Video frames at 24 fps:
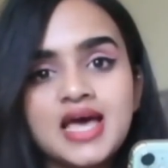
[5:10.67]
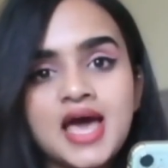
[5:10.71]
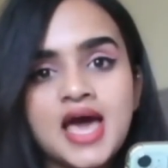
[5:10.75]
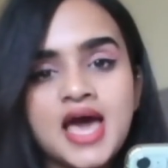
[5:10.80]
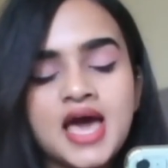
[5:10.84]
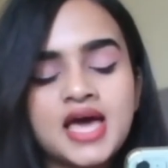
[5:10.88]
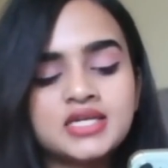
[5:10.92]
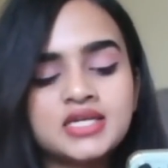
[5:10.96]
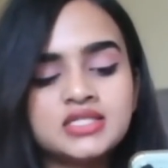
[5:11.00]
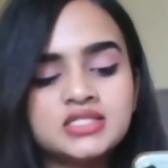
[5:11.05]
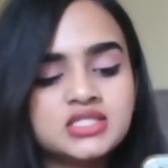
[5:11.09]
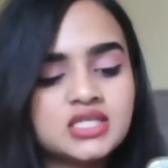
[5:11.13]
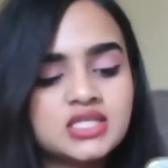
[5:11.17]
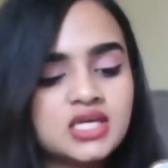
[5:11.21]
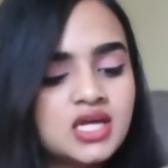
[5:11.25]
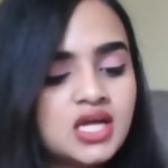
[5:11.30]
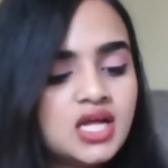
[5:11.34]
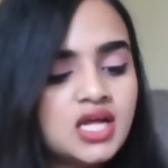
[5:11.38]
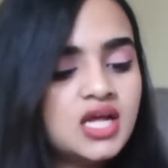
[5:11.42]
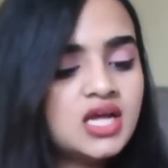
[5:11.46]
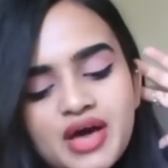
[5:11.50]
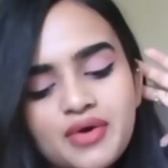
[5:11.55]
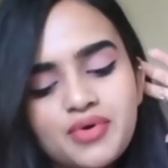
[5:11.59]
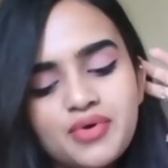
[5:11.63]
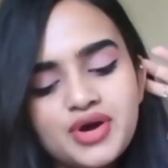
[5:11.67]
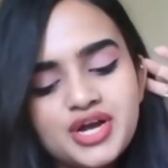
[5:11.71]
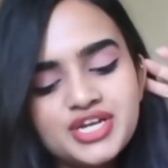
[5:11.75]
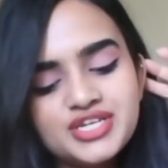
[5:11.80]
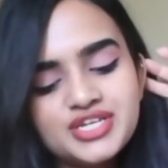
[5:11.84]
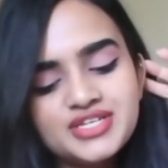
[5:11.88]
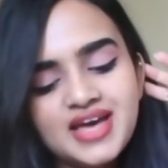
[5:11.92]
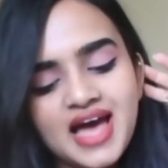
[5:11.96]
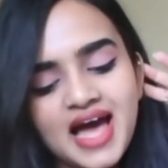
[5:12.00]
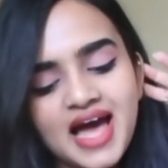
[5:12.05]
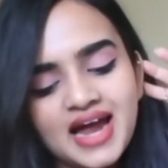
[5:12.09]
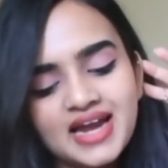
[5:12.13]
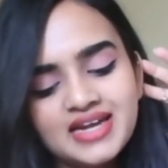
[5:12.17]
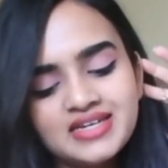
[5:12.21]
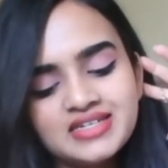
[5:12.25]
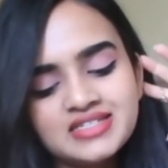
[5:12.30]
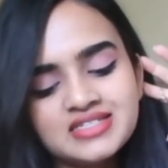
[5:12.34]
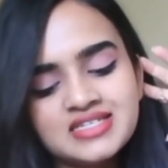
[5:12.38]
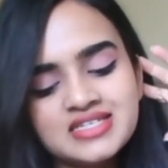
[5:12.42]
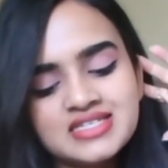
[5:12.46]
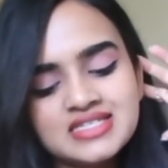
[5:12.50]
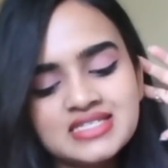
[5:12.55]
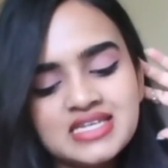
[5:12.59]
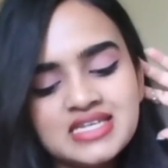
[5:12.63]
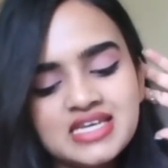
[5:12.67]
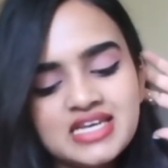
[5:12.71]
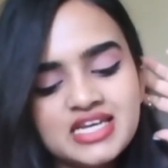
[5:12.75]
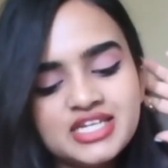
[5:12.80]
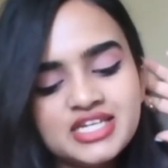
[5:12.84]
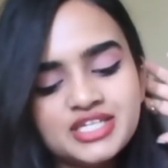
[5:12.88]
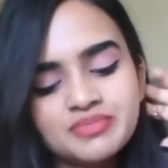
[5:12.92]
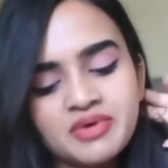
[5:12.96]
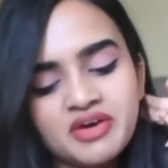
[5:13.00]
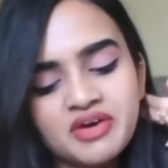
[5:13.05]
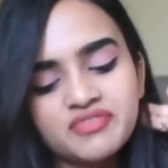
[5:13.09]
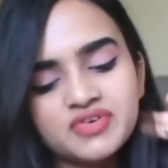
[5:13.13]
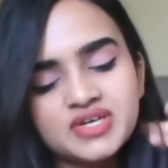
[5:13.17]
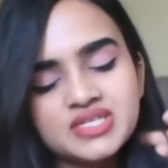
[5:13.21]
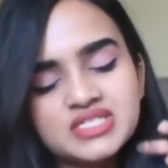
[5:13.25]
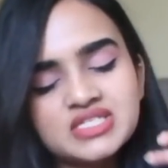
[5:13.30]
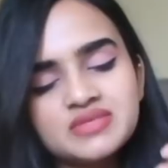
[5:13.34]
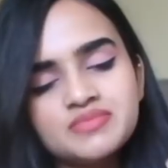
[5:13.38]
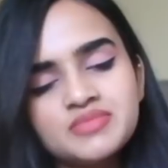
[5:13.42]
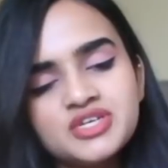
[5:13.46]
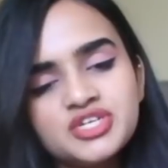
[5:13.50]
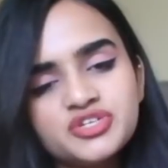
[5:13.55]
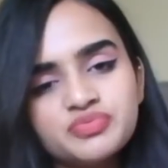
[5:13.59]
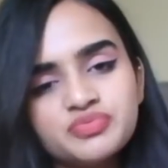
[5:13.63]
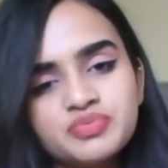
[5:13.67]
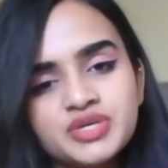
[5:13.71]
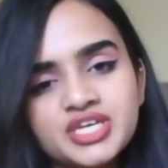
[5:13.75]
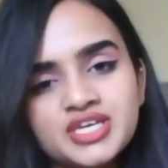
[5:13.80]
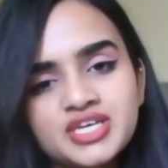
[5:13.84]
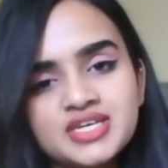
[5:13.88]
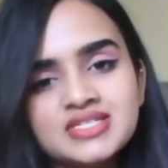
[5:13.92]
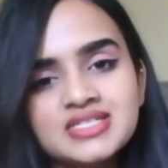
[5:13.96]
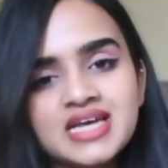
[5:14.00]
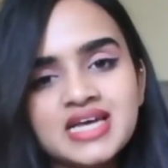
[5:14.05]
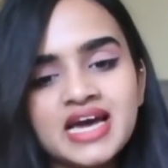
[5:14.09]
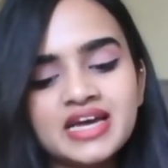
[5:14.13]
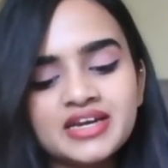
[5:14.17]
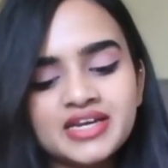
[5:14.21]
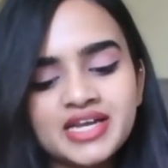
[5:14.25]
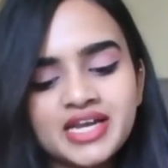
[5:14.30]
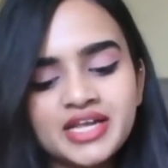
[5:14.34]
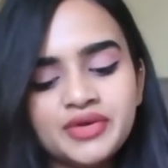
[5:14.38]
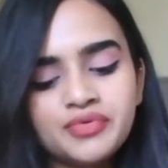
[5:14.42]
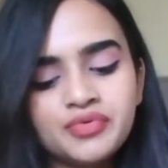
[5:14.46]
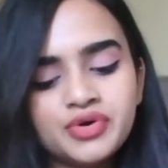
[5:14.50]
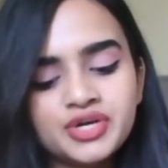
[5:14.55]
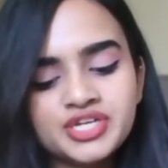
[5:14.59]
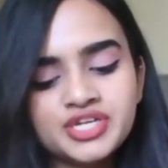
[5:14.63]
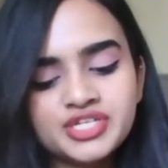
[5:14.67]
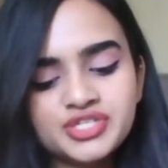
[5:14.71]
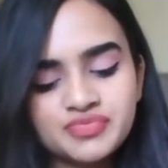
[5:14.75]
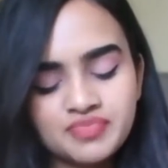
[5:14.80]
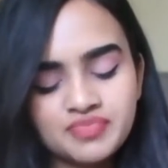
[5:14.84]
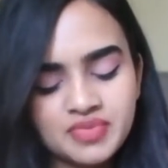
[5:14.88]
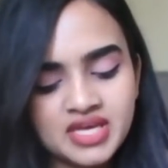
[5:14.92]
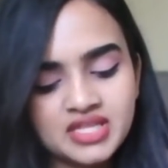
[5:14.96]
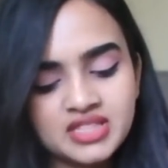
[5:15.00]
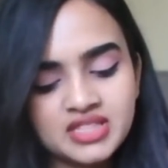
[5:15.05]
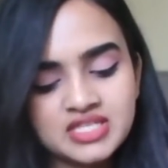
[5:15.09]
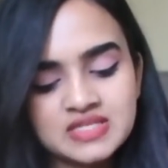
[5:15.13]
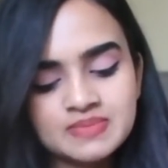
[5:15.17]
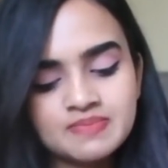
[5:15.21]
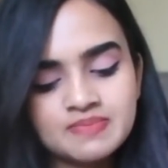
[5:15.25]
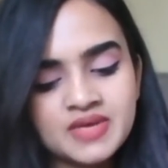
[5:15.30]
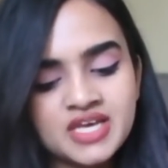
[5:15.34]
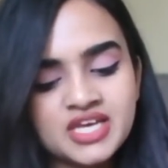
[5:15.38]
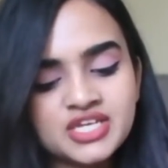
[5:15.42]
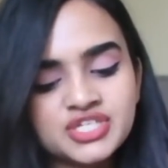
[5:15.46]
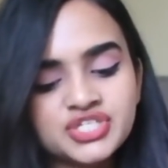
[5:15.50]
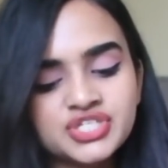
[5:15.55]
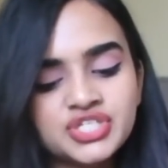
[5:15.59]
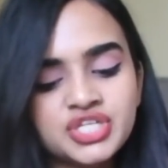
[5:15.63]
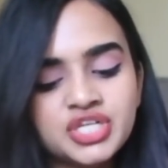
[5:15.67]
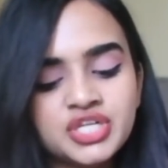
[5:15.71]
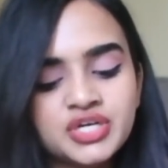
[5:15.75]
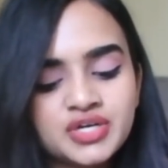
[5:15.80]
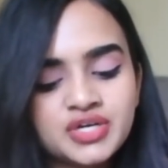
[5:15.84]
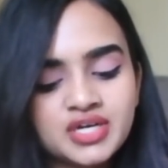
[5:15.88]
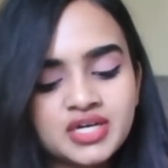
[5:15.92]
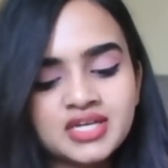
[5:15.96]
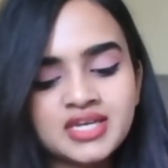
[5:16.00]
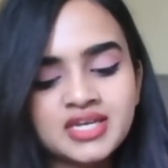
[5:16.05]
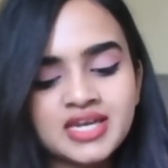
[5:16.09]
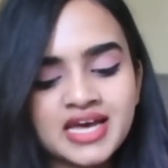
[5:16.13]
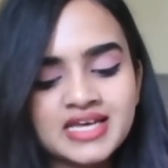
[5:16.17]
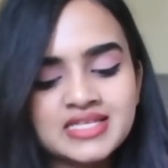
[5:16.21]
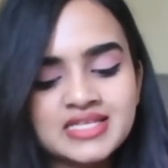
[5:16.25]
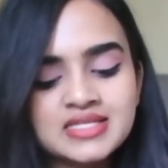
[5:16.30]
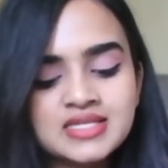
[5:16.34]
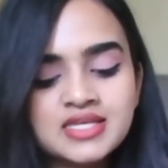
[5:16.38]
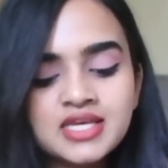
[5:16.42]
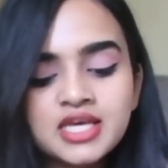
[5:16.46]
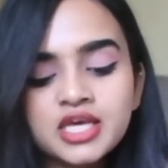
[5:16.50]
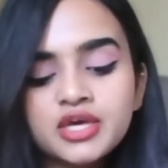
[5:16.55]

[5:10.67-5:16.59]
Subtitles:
and I wanted to add Disney to my first image because I really wanted to make this page look nice and